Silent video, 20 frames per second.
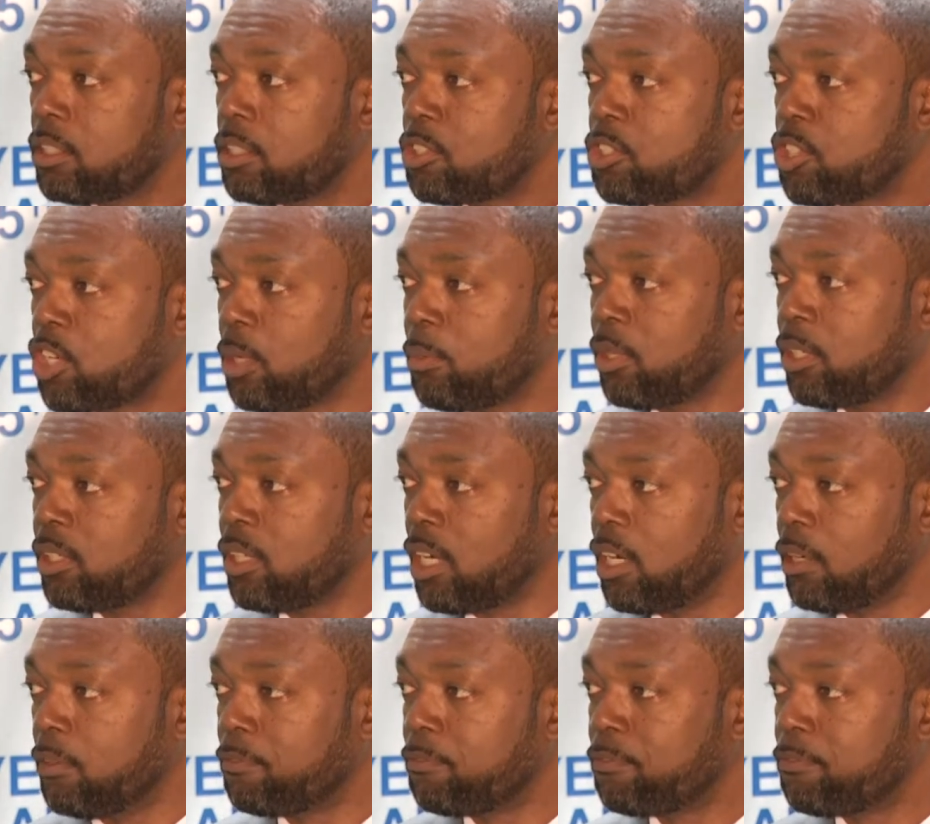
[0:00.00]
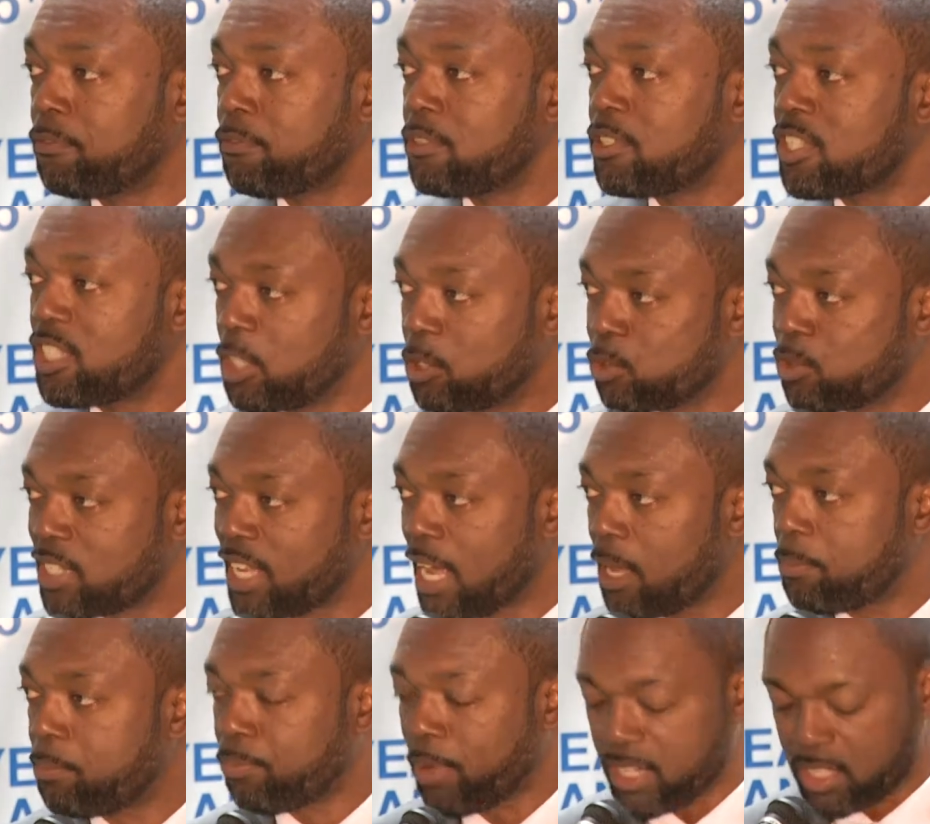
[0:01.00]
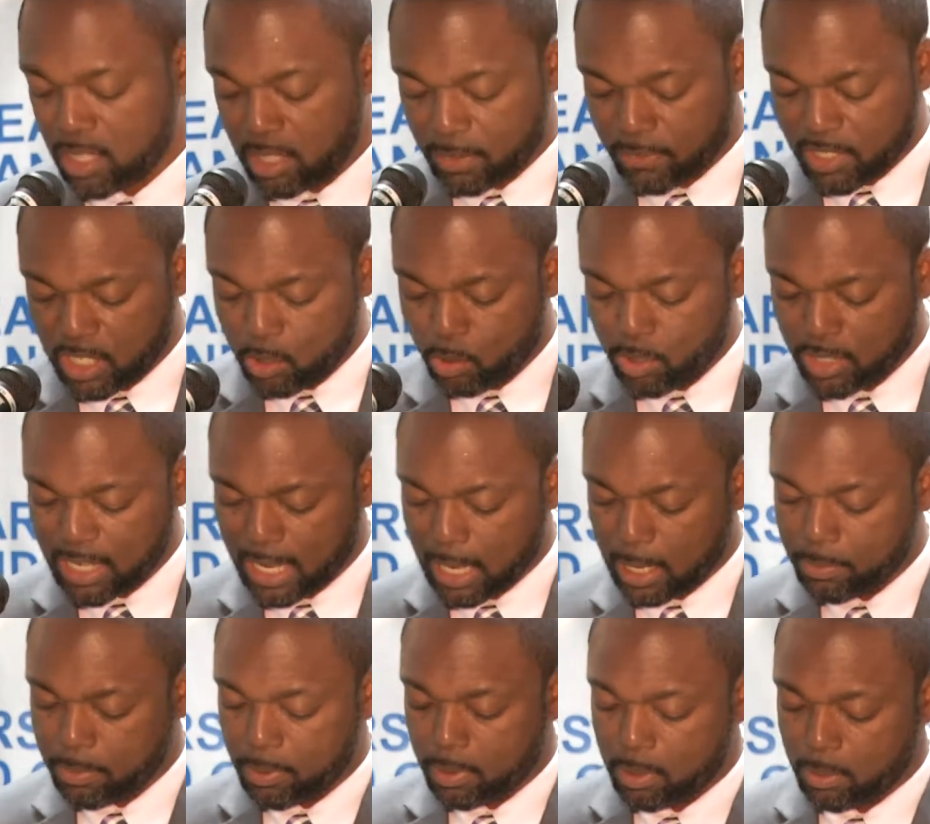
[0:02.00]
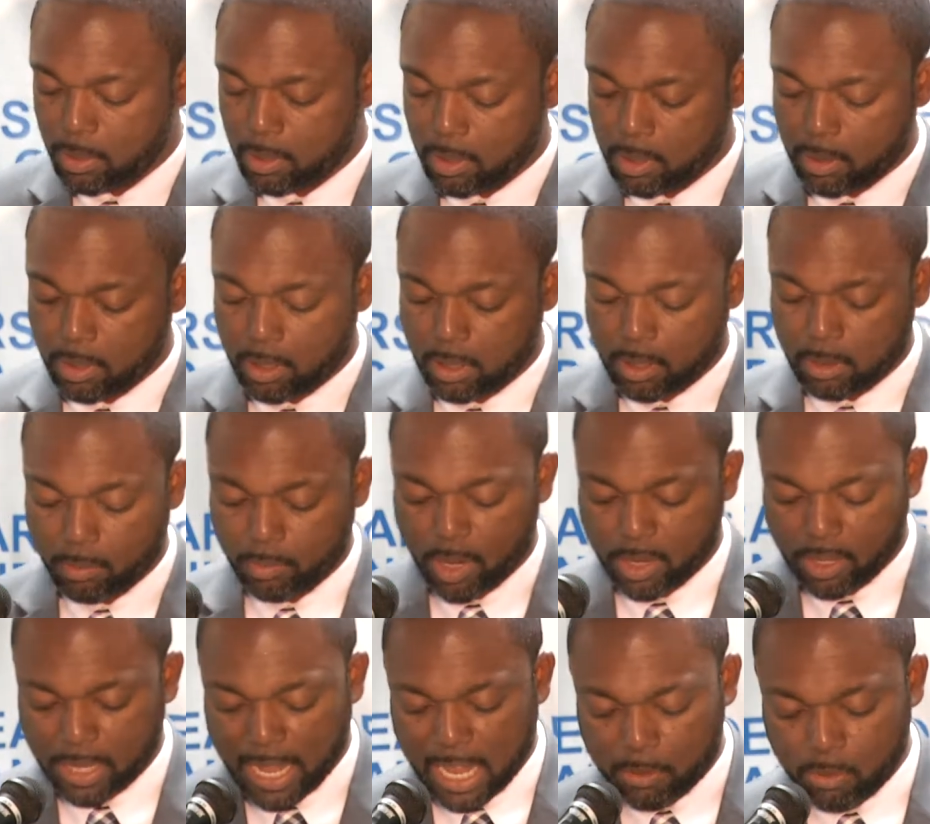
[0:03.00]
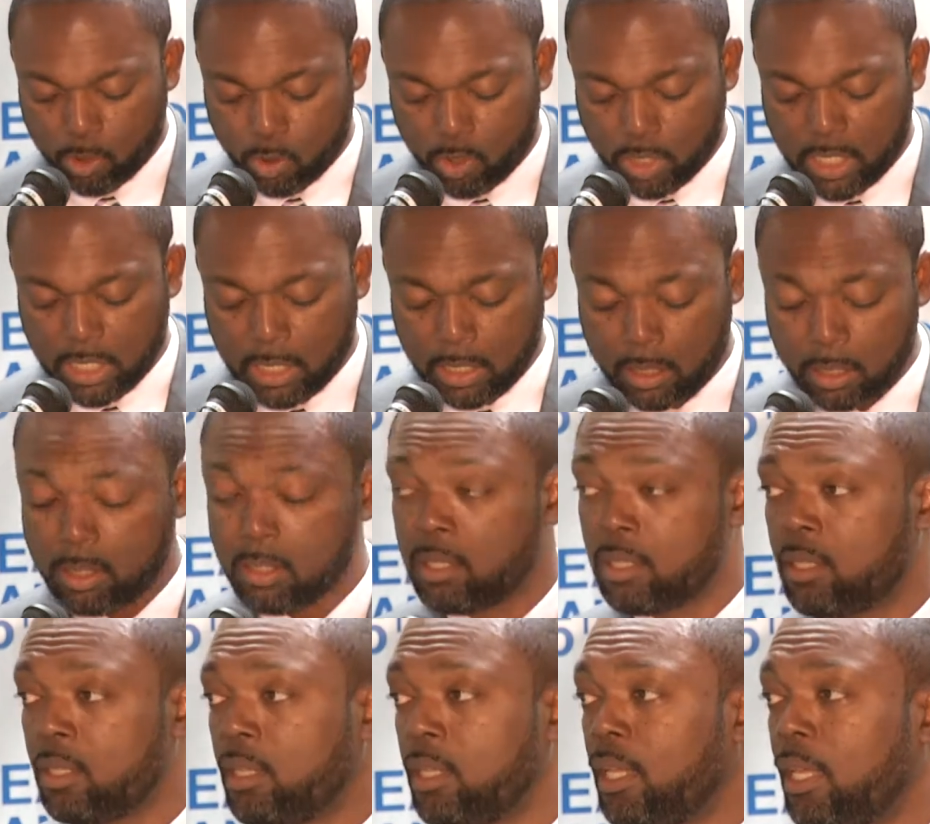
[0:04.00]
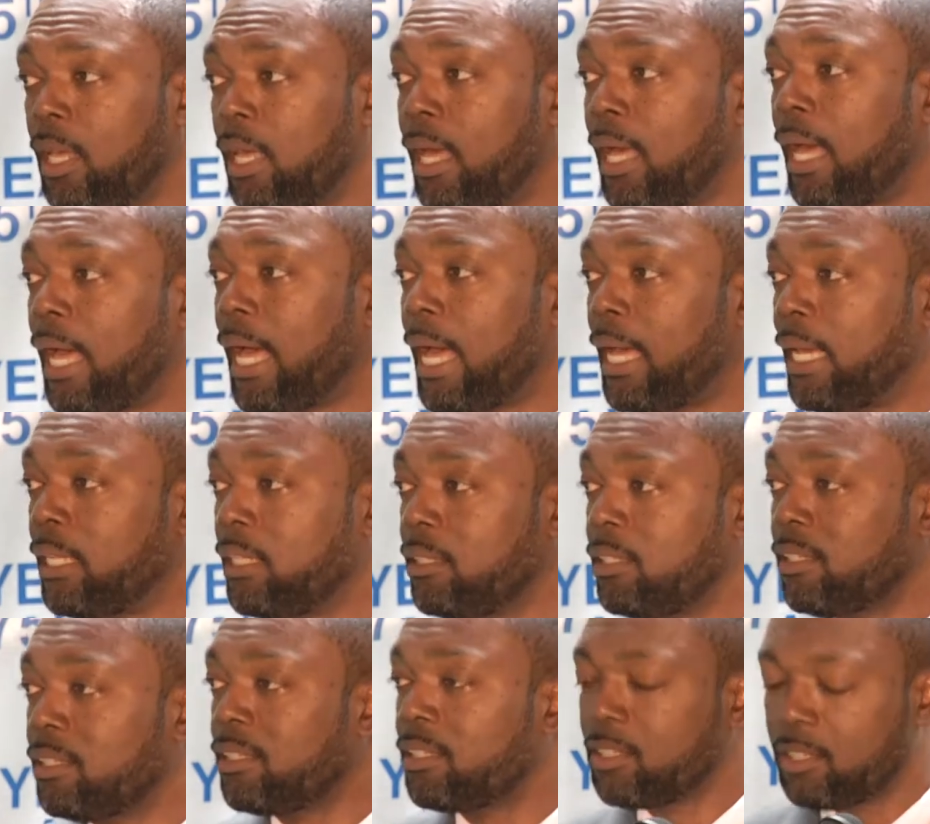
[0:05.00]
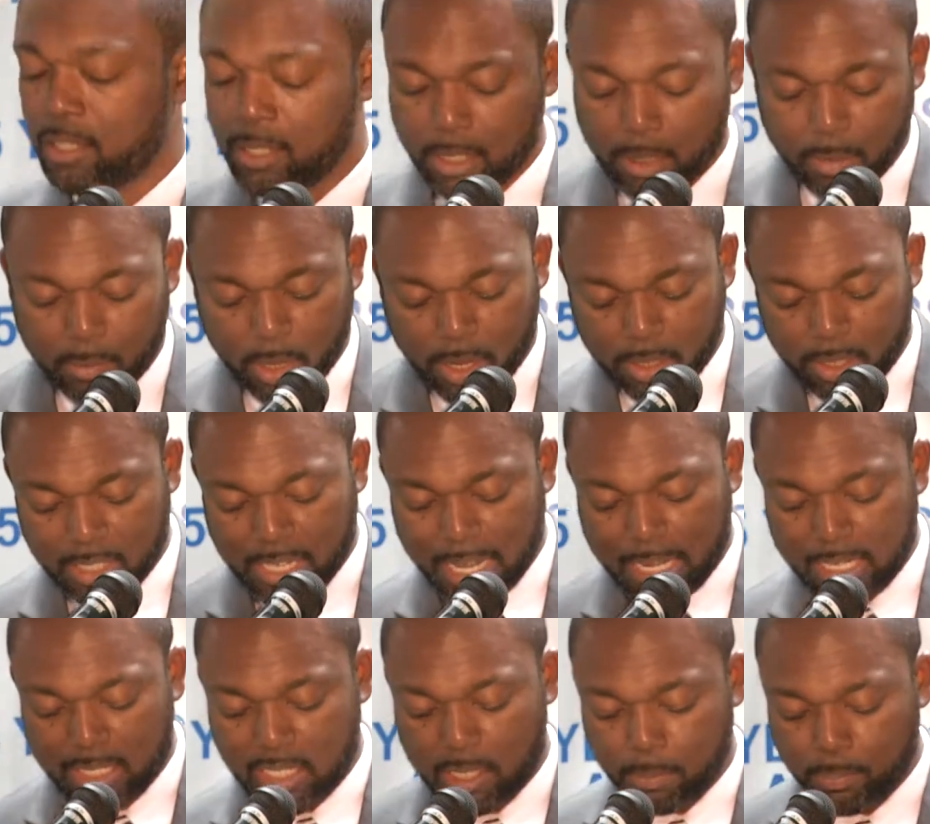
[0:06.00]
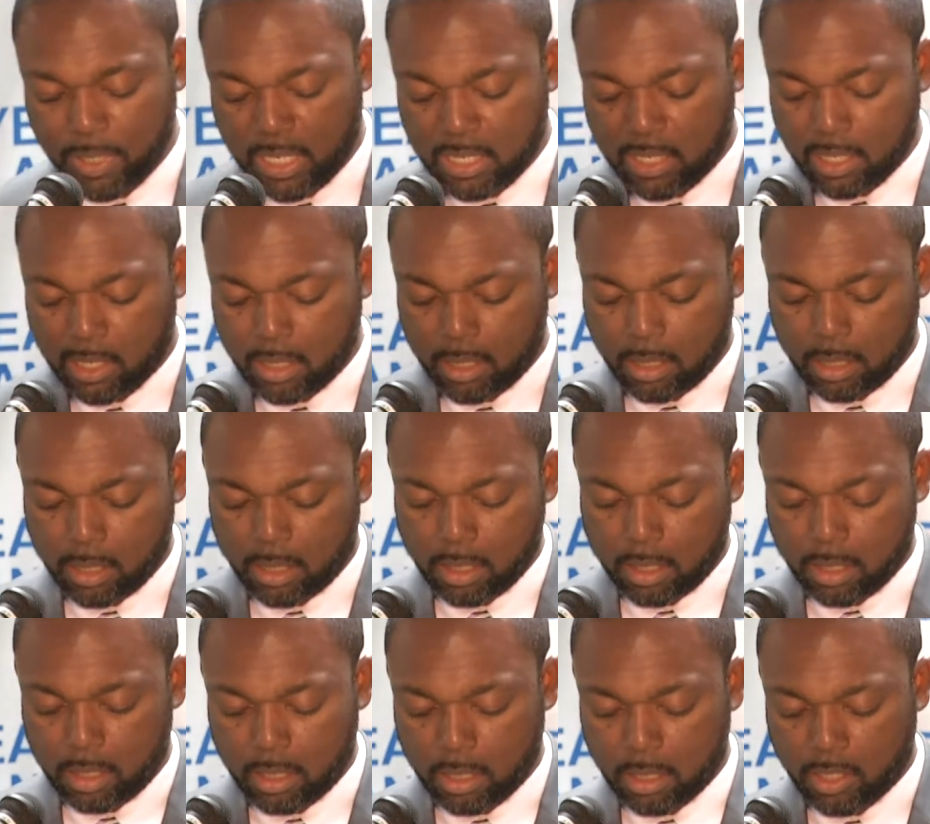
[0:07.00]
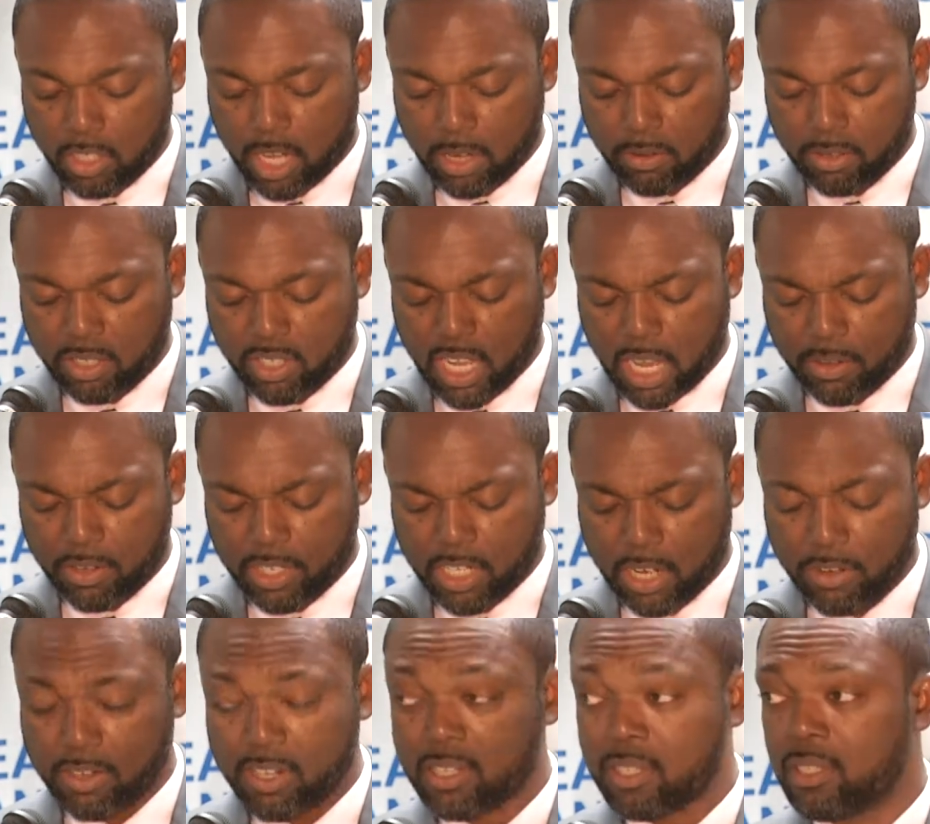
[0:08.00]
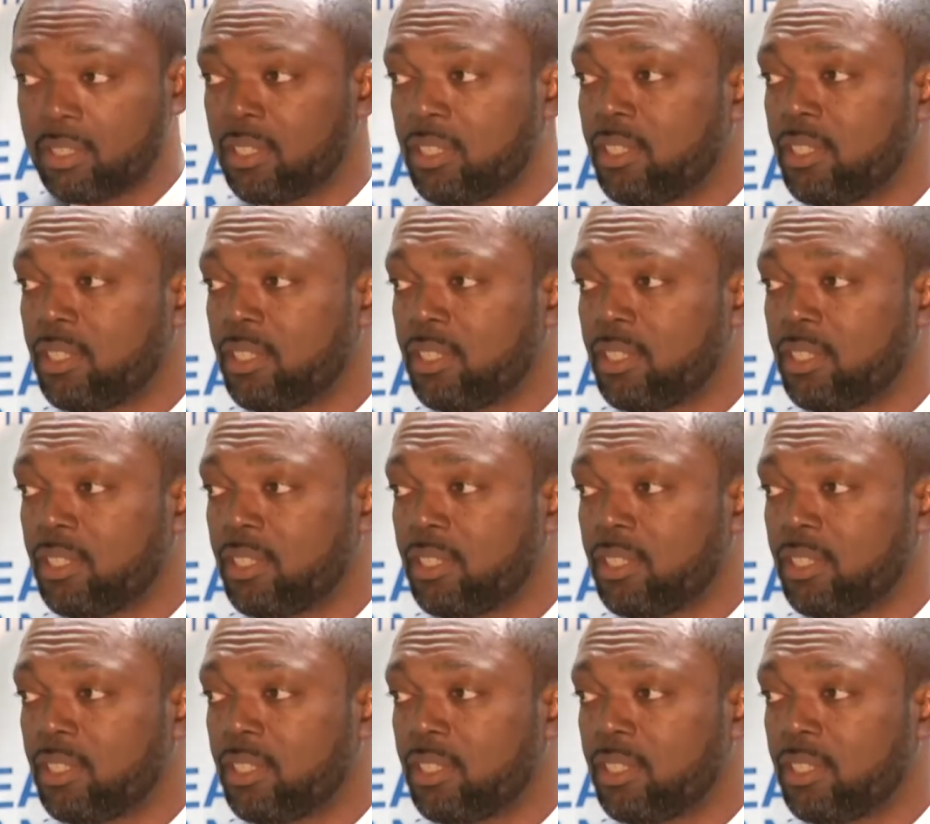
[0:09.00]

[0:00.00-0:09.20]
Chairman of CITUSAB, President of CITUSAB, Brother Edwin O'Neill, and Brother Dennis DePisa, General Secretary,